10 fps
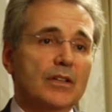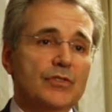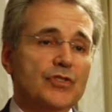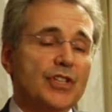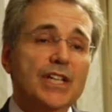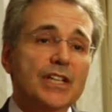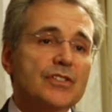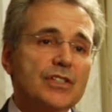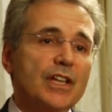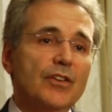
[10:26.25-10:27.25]

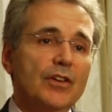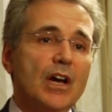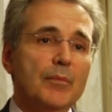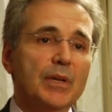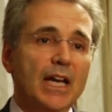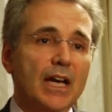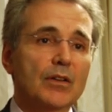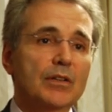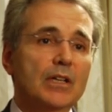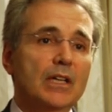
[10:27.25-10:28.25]
genes that are coming
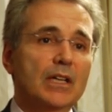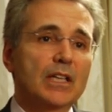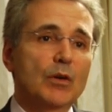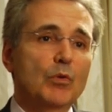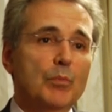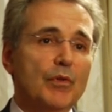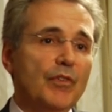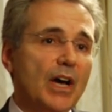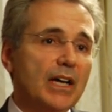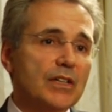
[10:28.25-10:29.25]
out that will
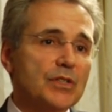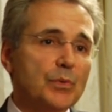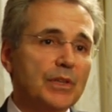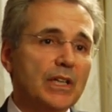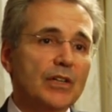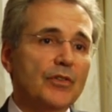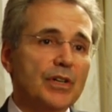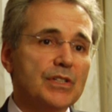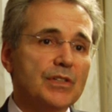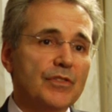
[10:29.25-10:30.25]
provide us with
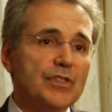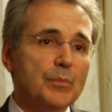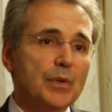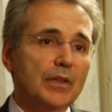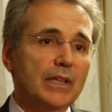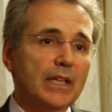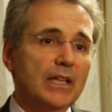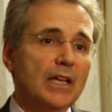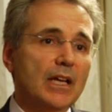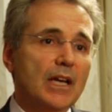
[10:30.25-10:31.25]
increased
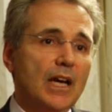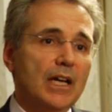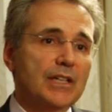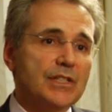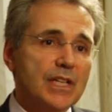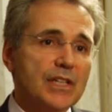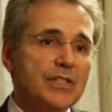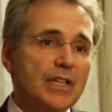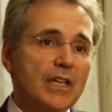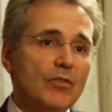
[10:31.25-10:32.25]
visibility on
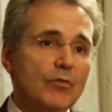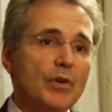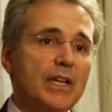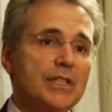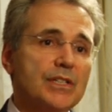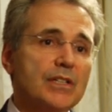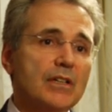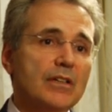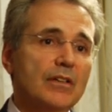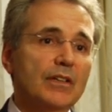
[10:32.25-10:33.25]
assessing risk,
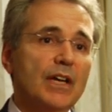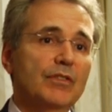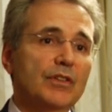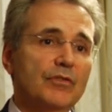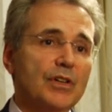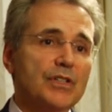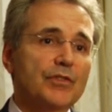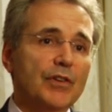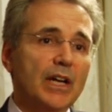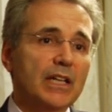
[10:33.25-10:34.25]
the level of
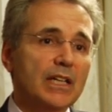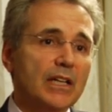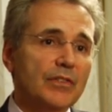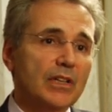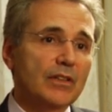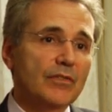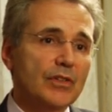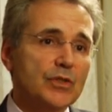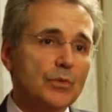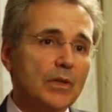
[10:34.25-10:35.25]
risk for any given
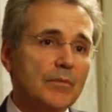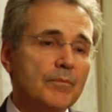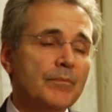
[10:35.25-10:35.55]
individual.